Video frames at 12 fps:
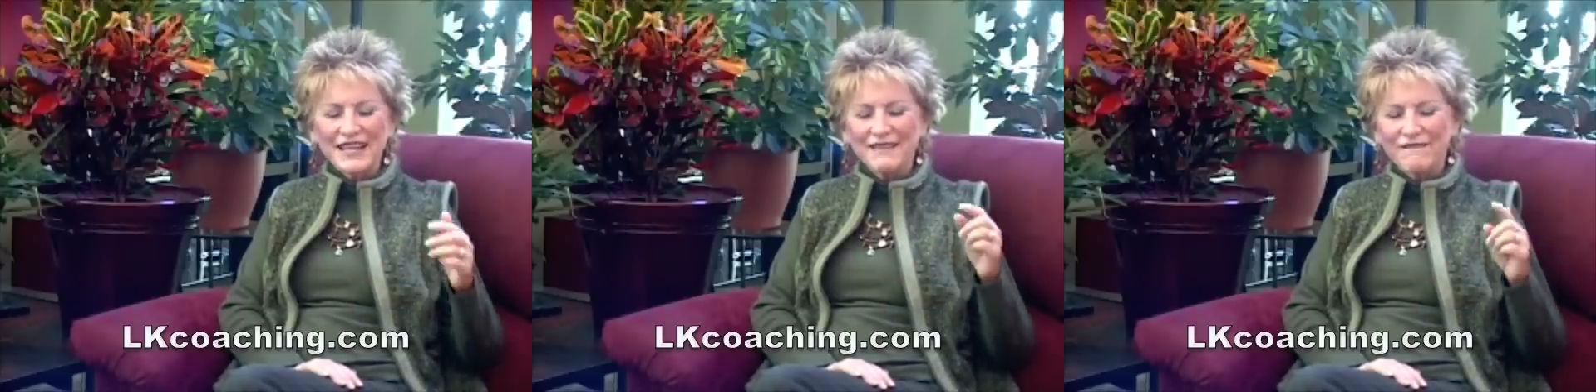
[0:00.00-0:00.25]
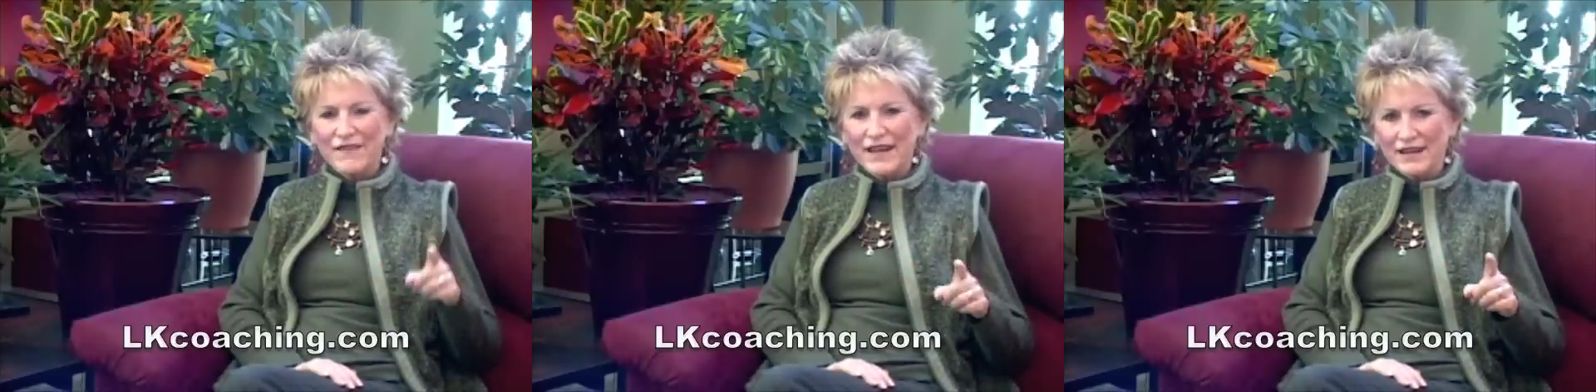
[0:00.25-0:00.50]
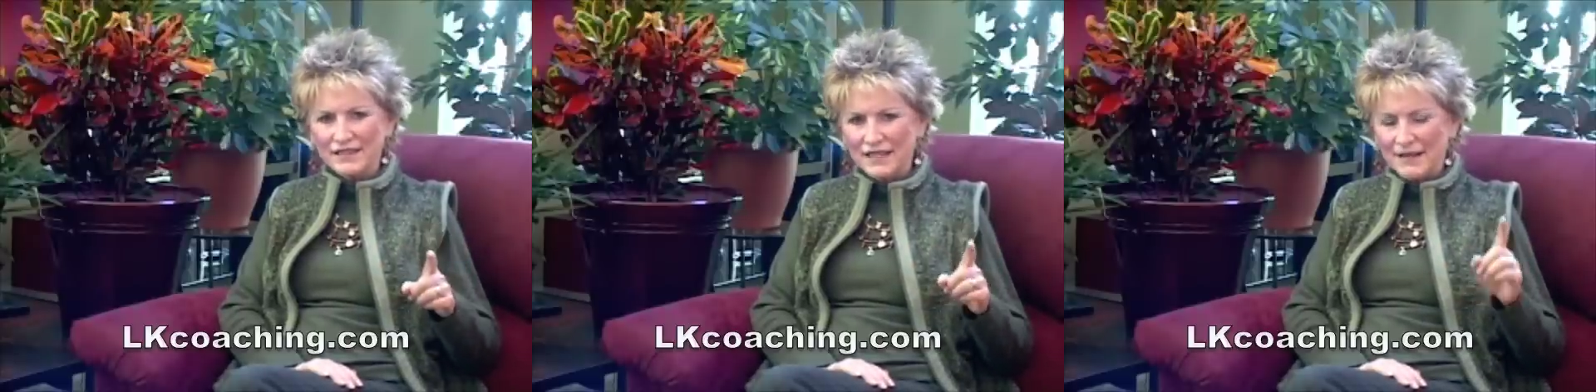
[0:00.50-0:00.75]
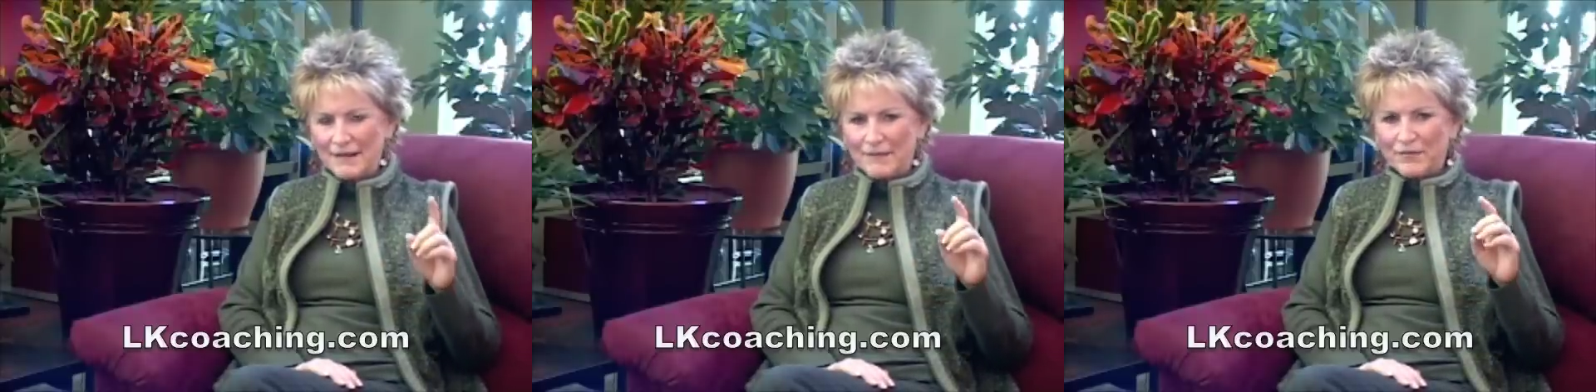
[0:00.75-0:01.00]
In fact,
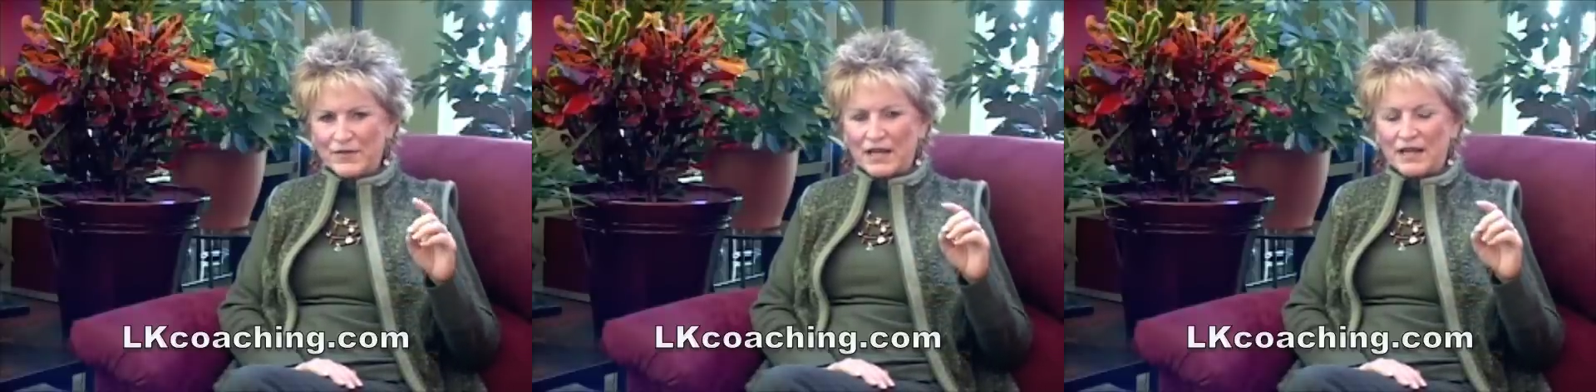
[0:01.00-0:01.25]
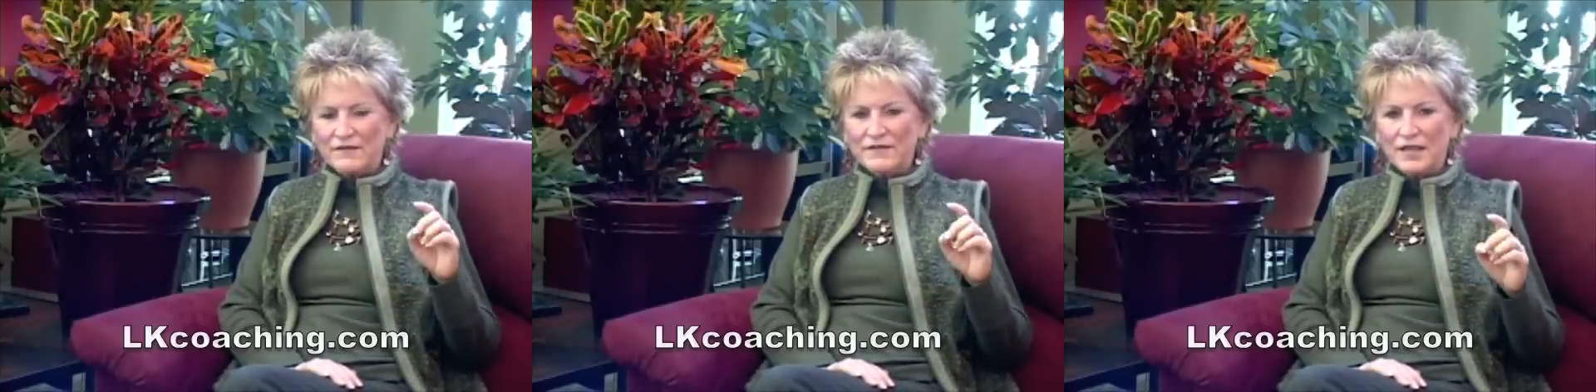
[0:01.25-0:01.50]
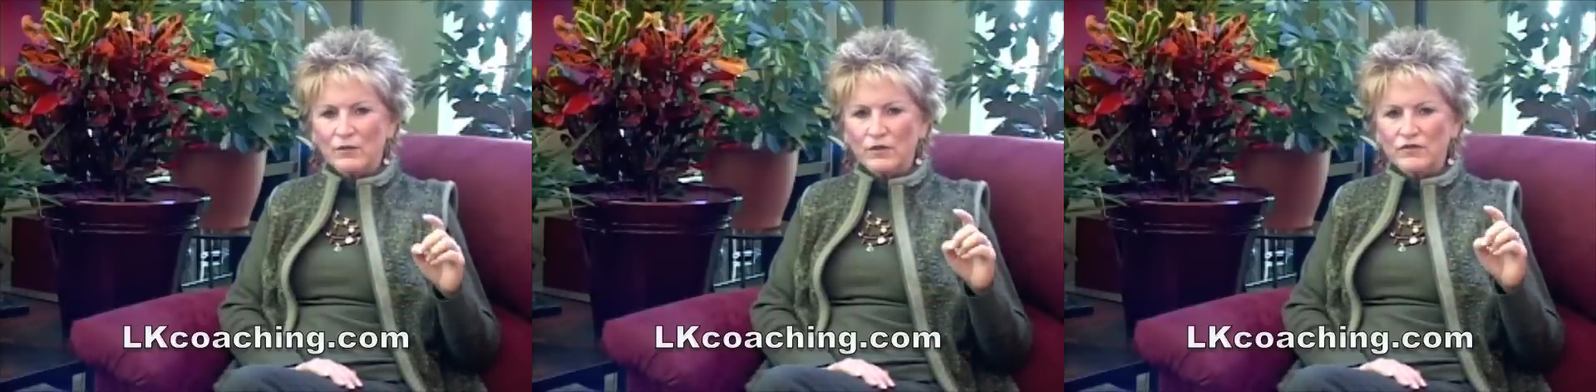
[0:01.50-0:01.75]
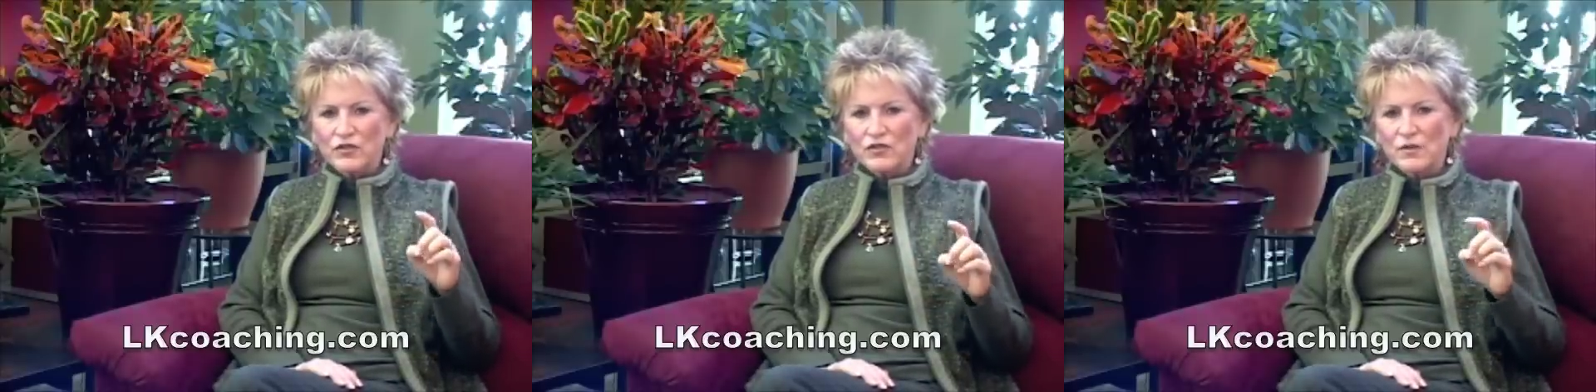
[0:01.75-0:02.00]
I've dealt
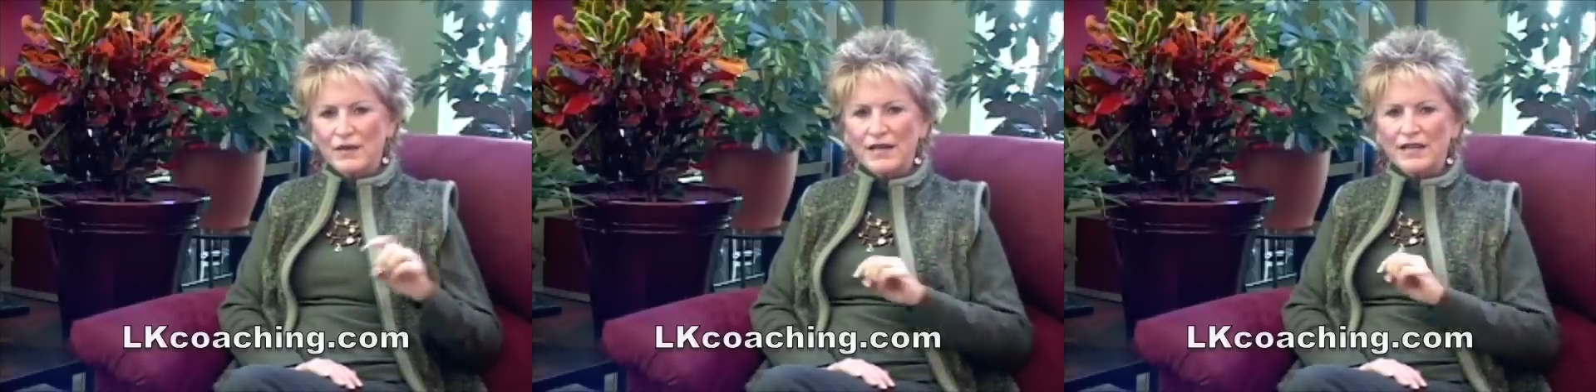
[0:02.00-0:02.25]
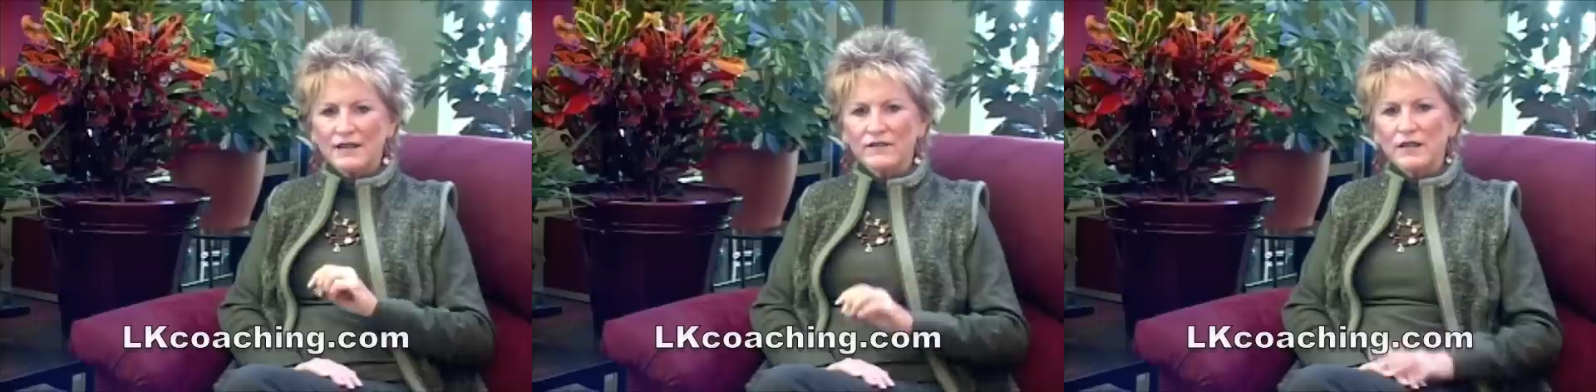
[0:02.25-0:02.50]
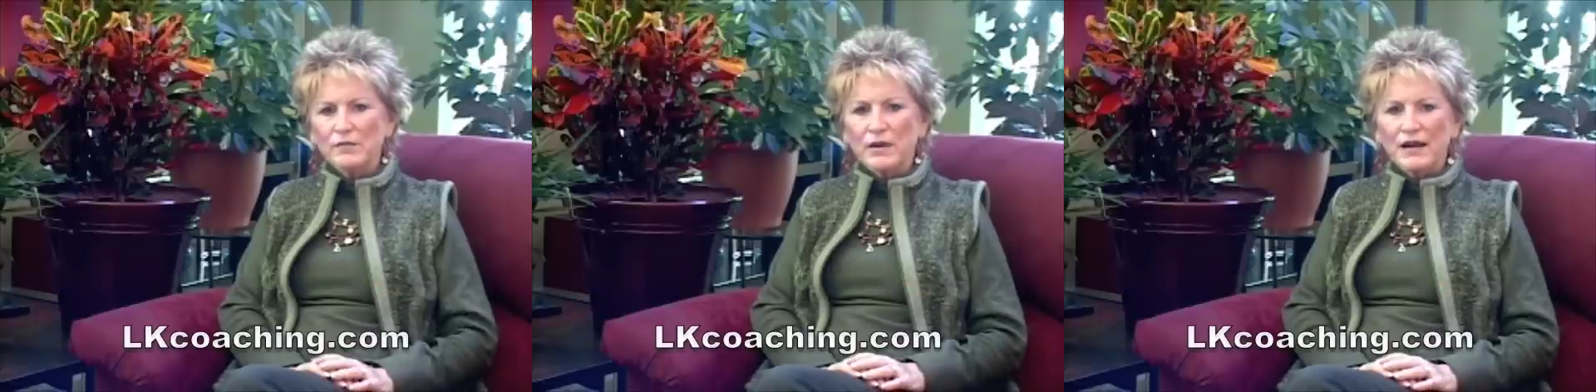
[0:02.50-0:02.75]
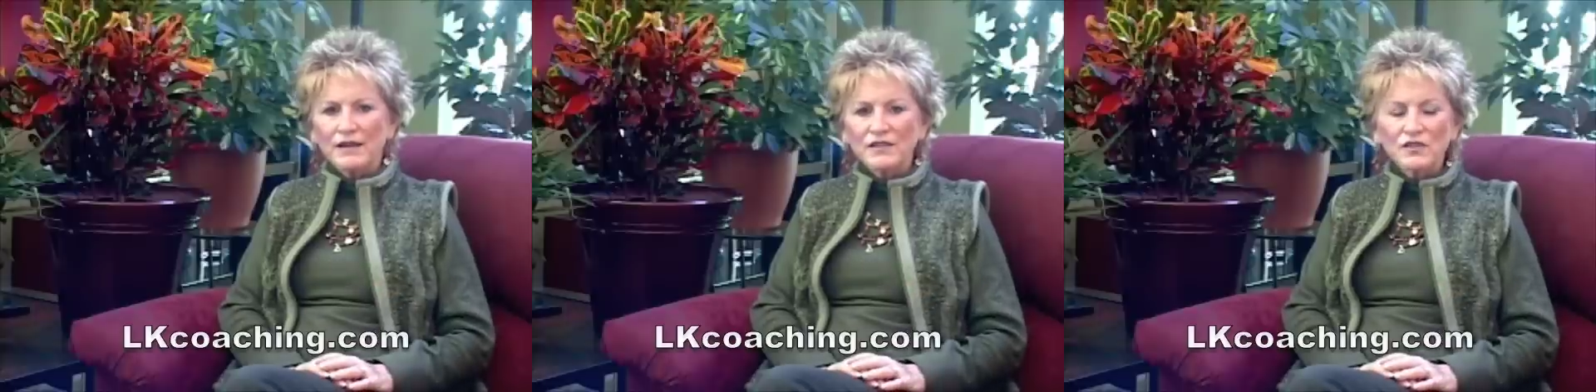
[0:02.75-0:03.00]
with just about every
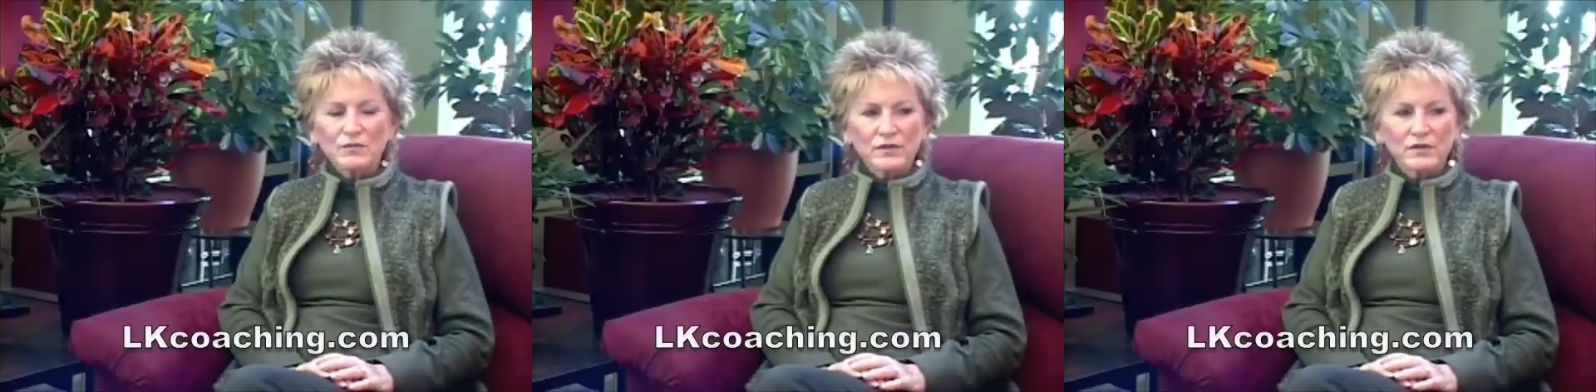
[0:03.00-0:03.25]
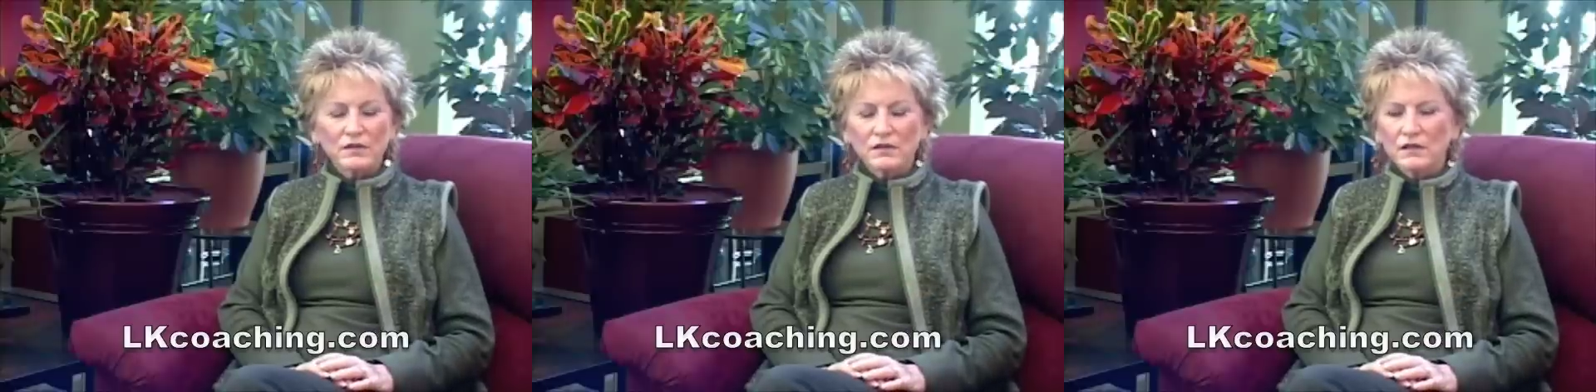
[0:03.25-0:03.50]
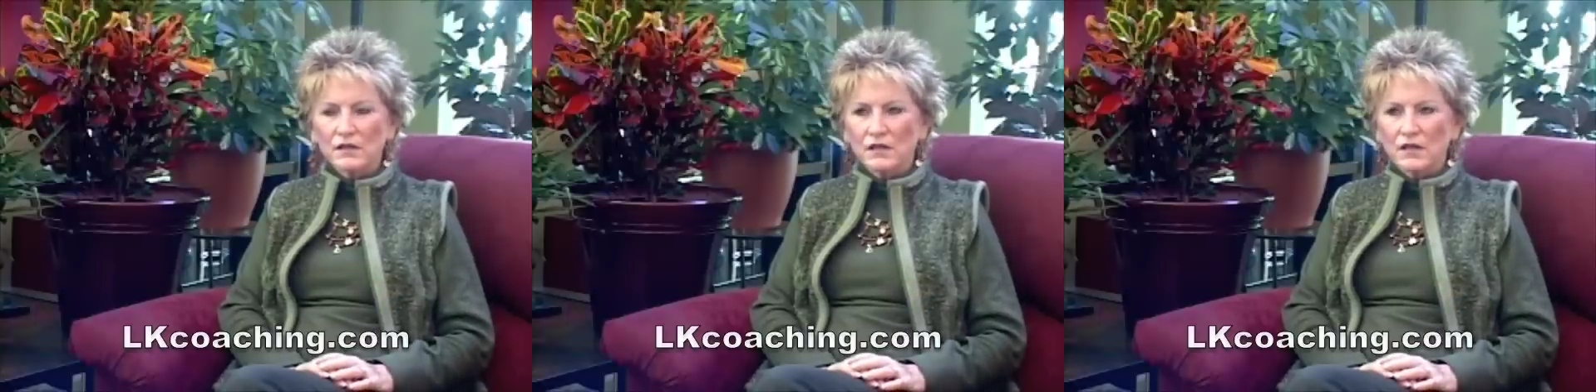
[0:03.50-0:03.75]
possible